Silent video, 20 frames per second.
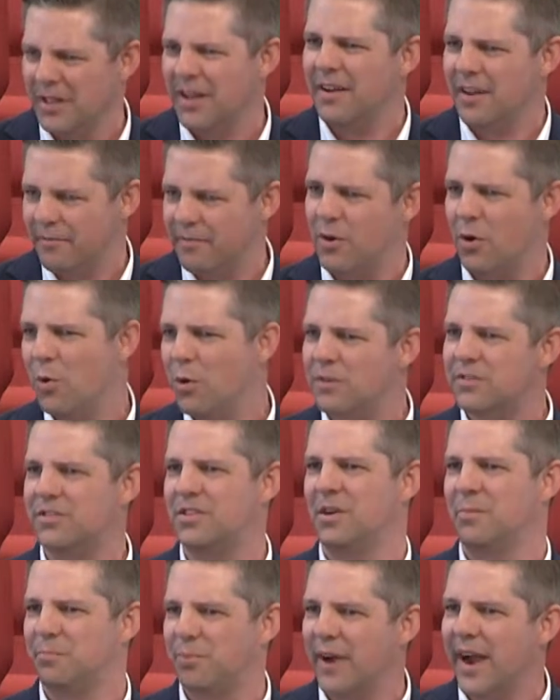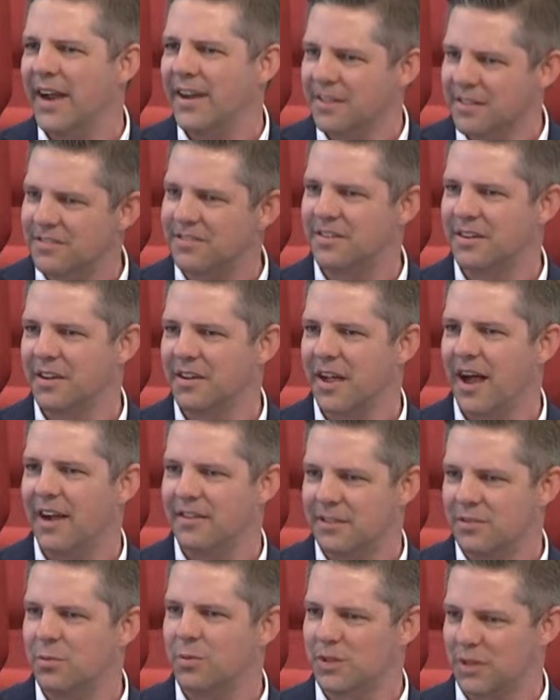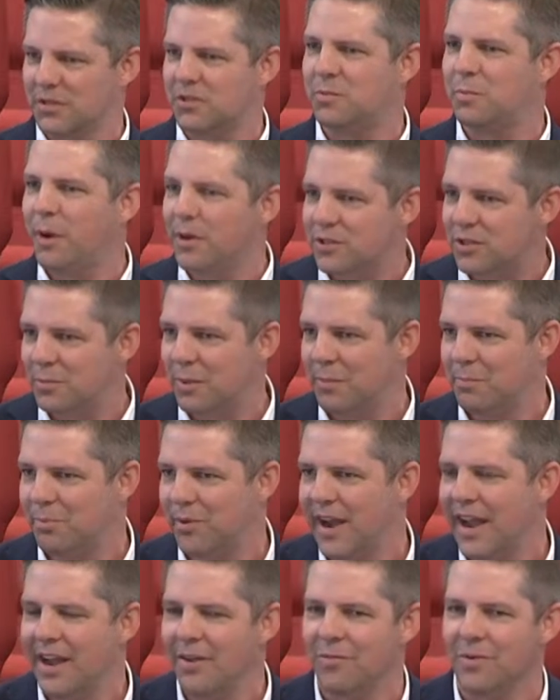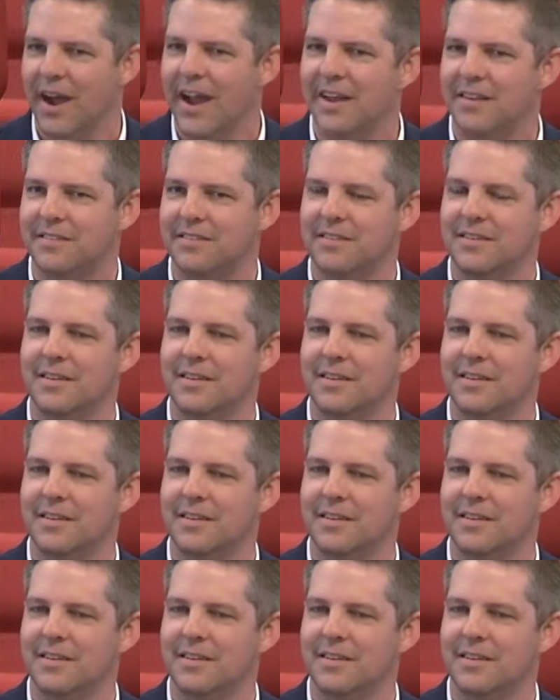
of course they're praying in the synagogues. That's where they're supposed to be praying, right?